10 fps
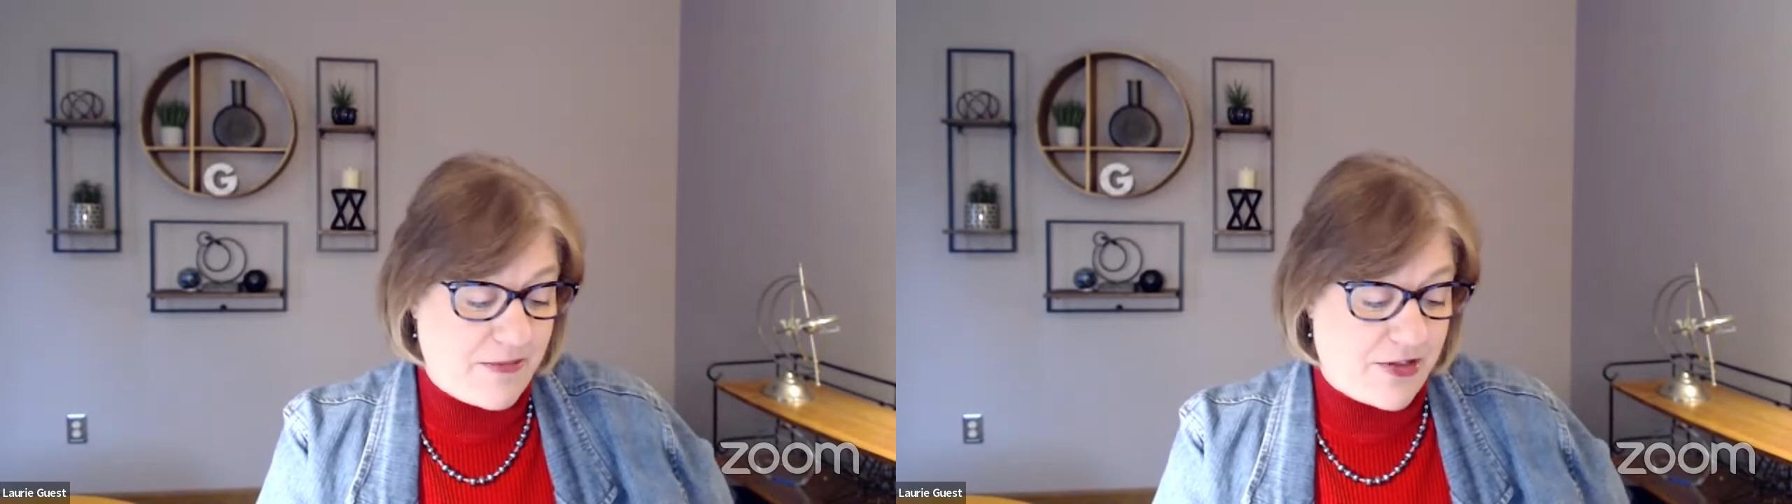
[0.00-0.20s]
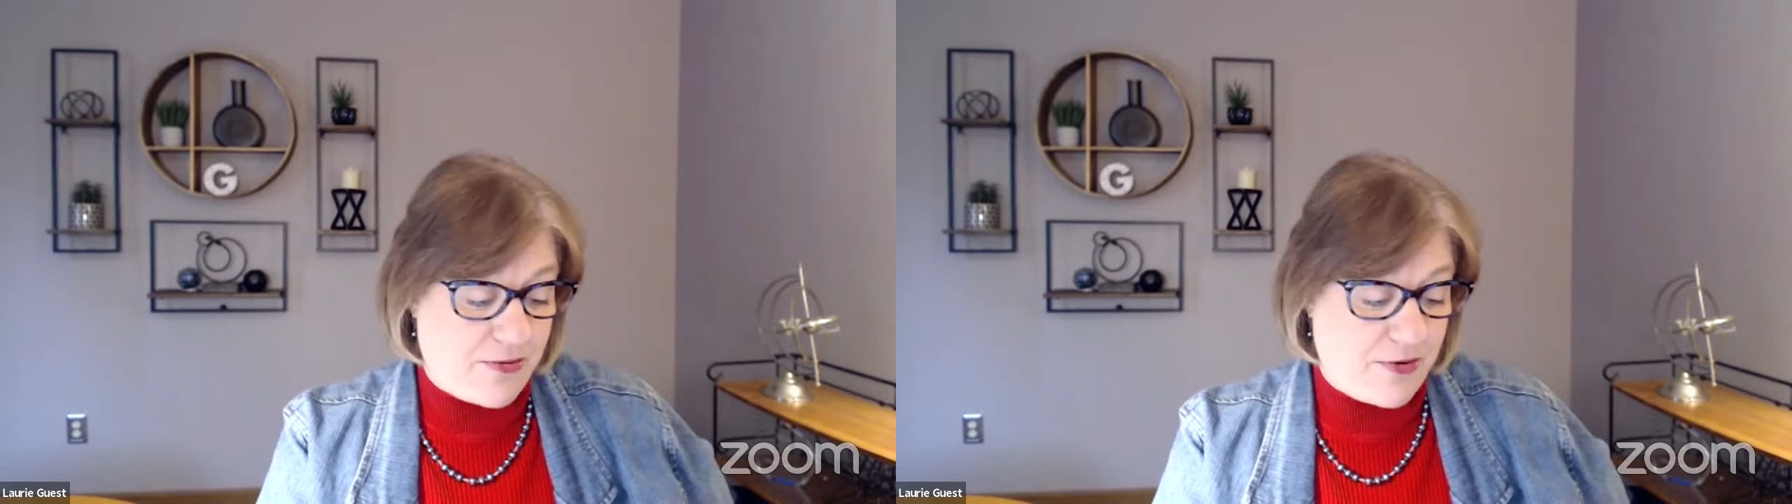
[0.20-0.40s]

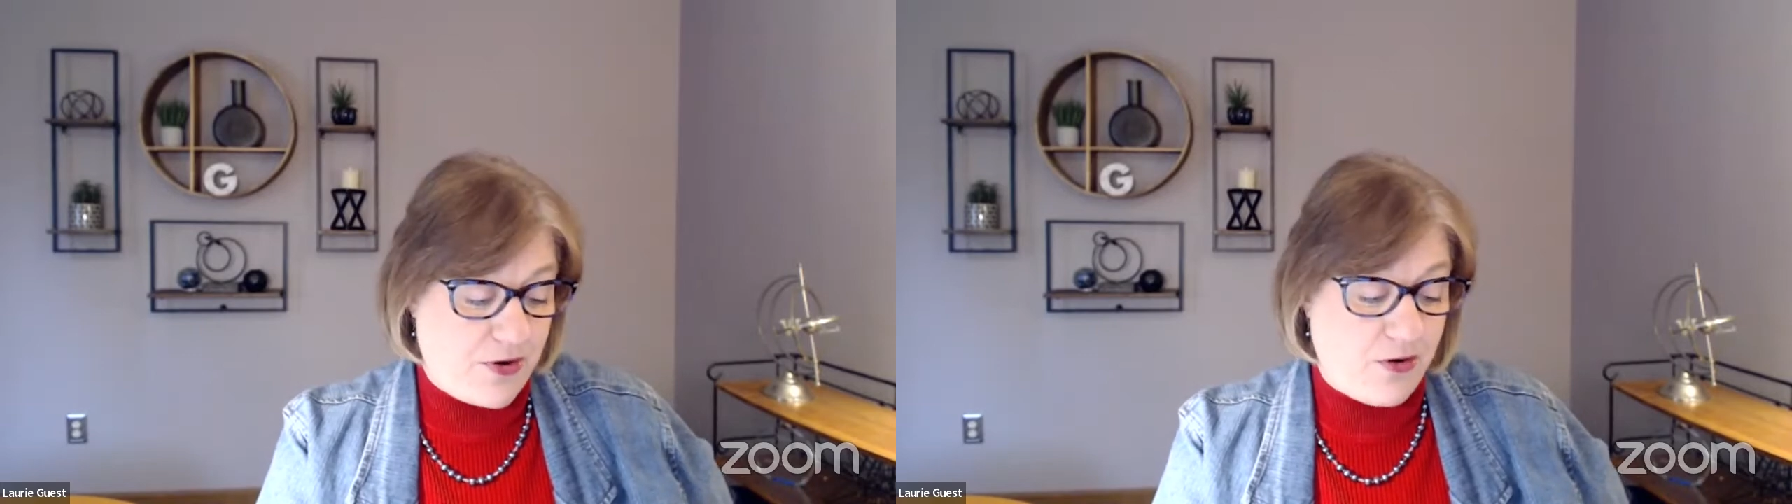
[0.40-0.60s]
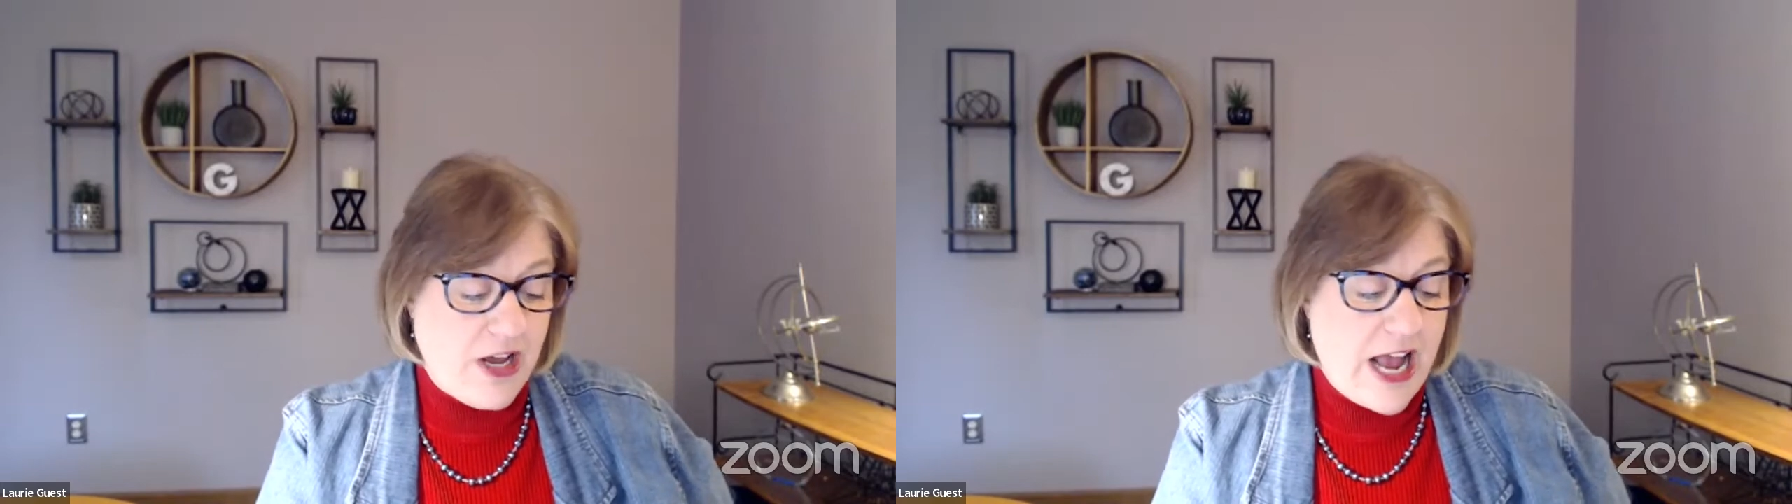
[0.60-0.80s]

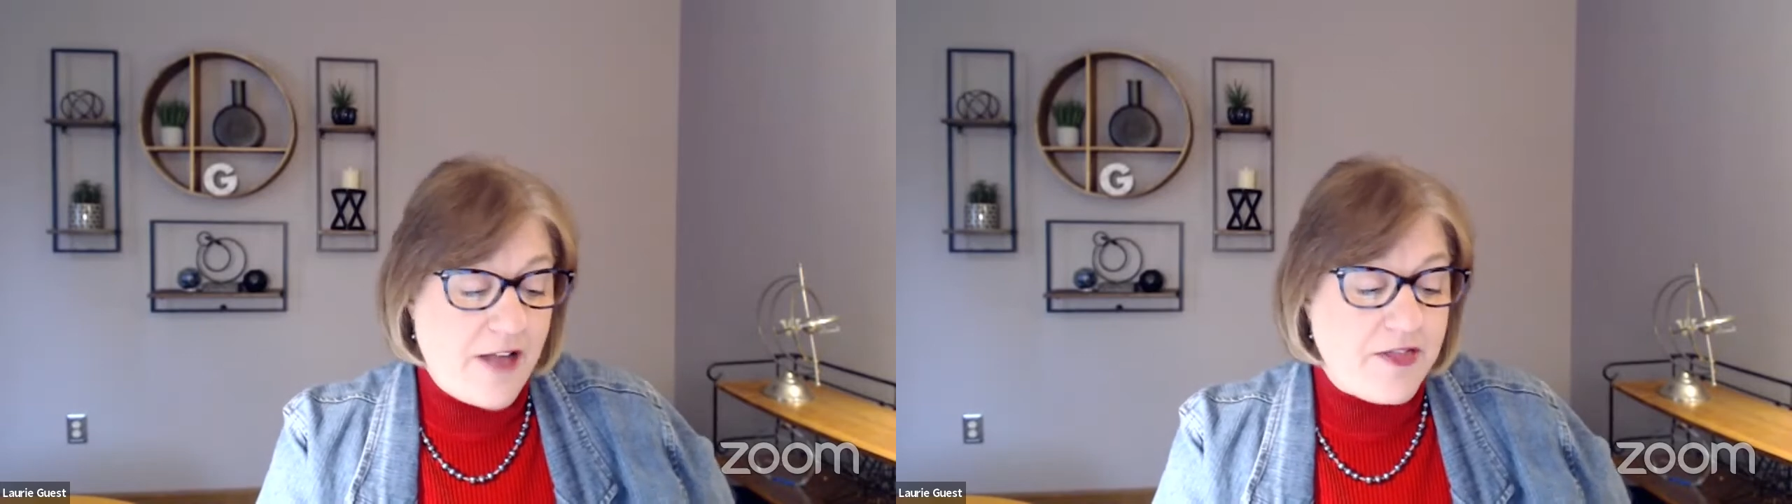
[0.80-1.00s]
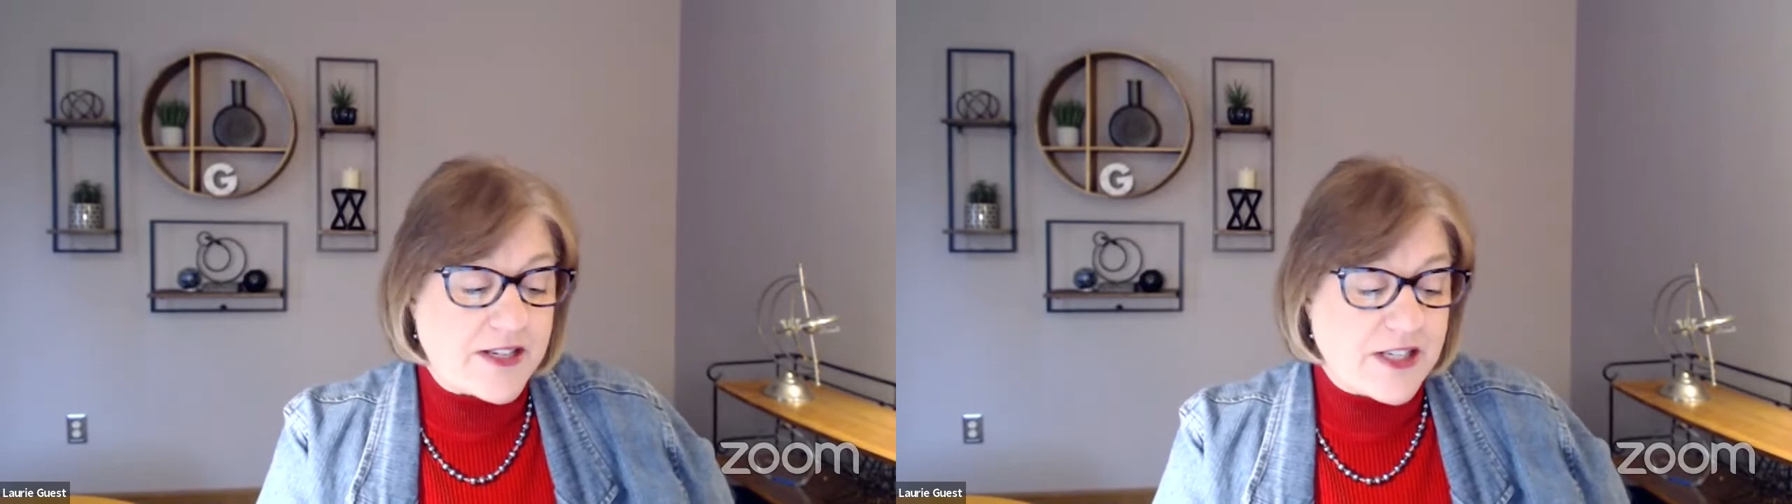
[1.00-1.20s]
through,
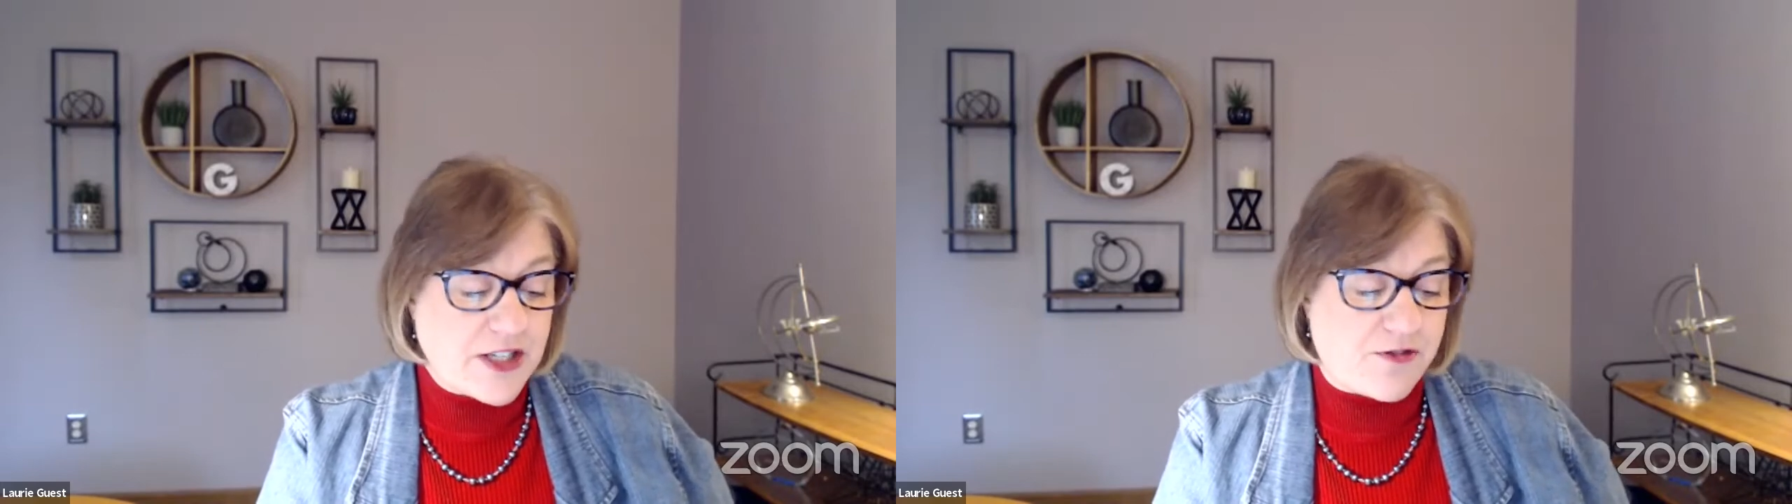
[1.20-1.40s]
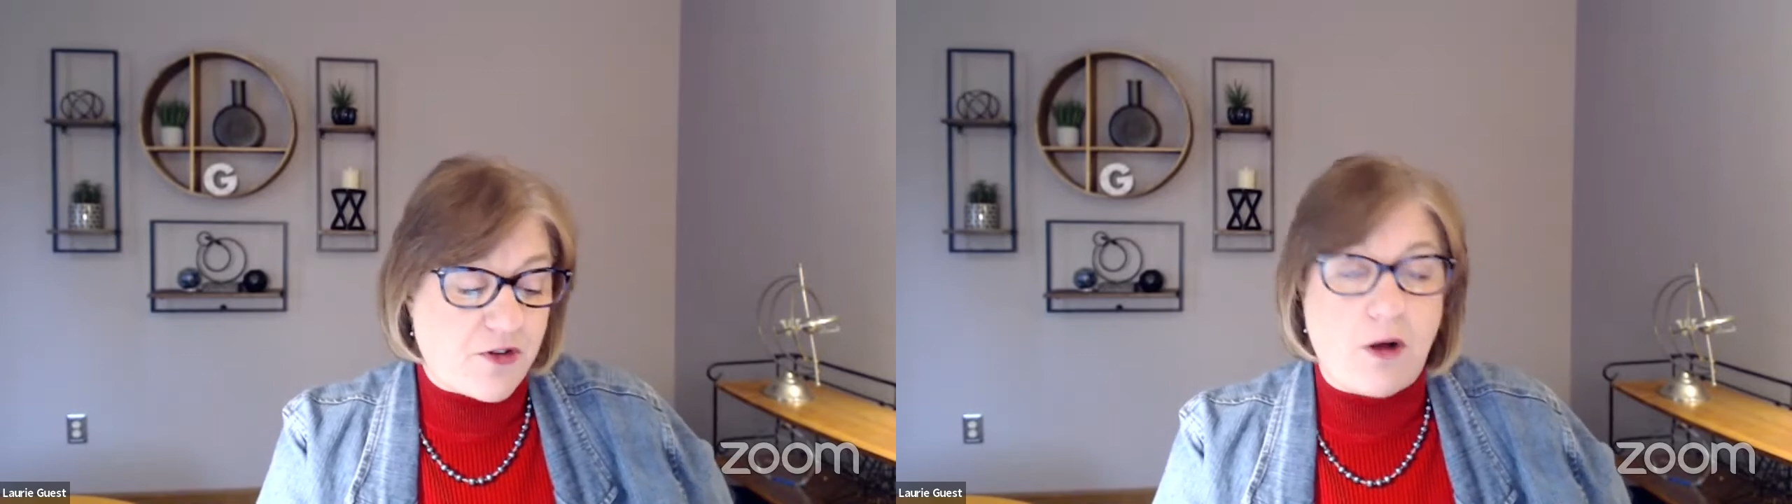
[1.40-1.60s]
and this
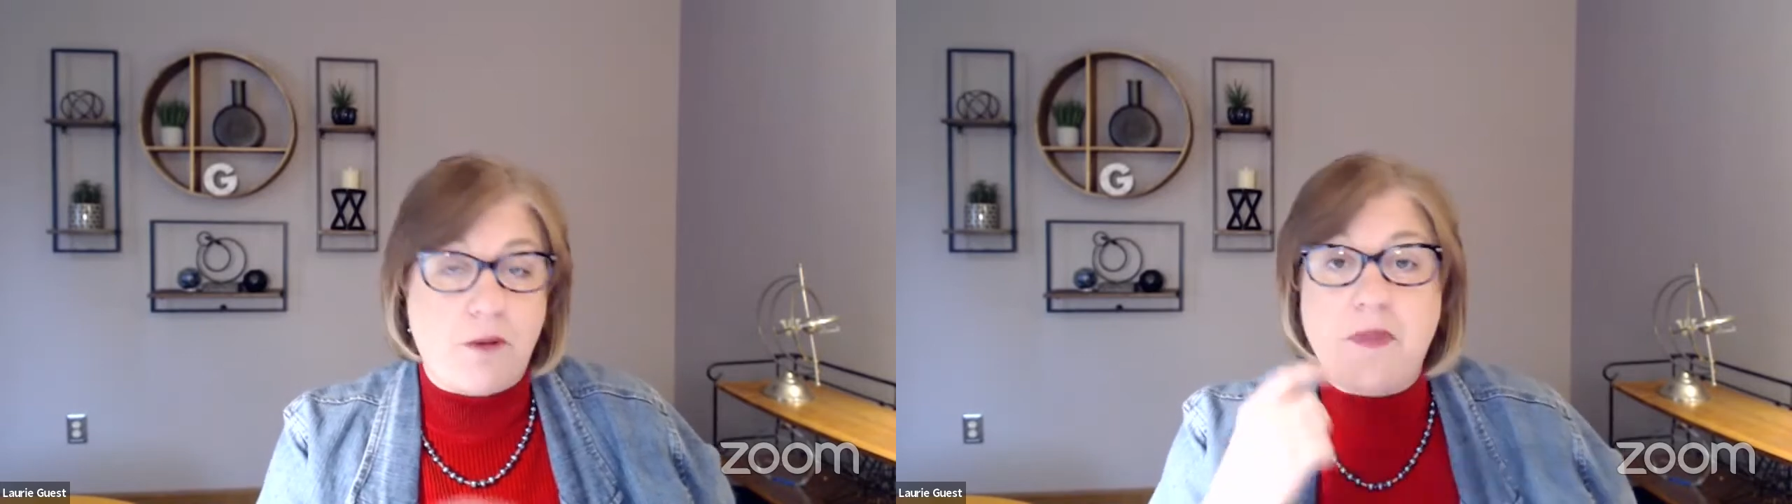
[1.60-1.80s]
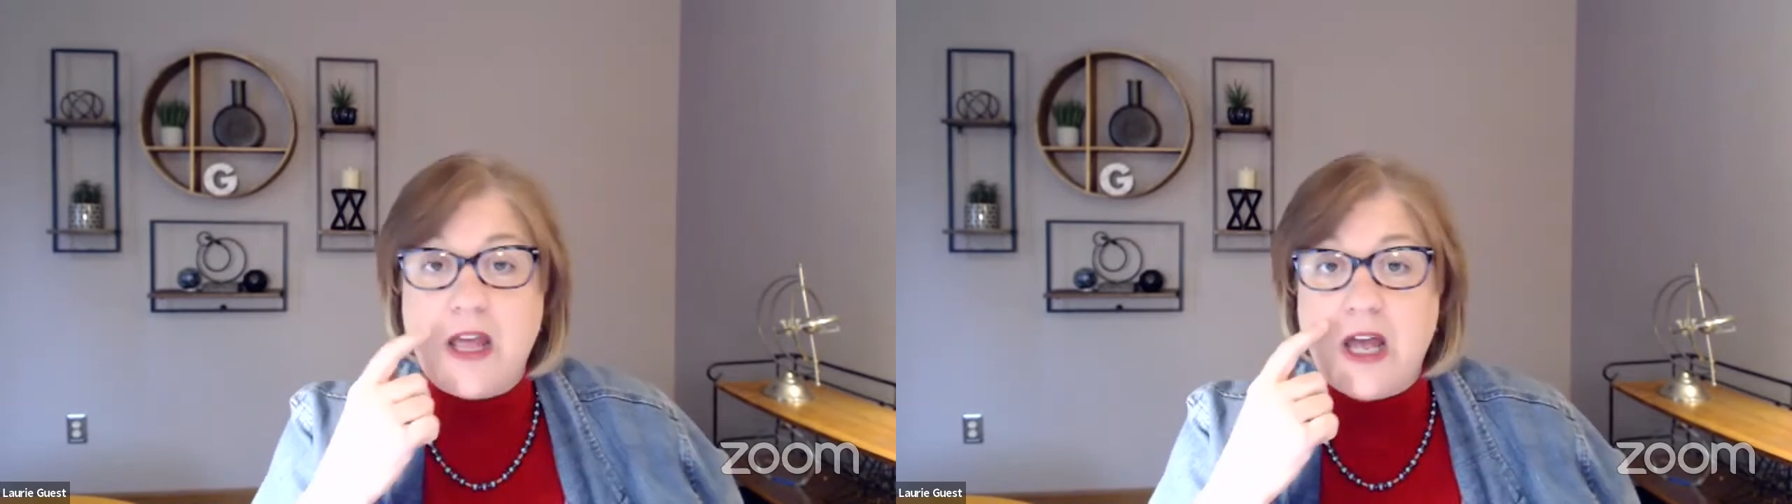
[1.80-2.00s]
is from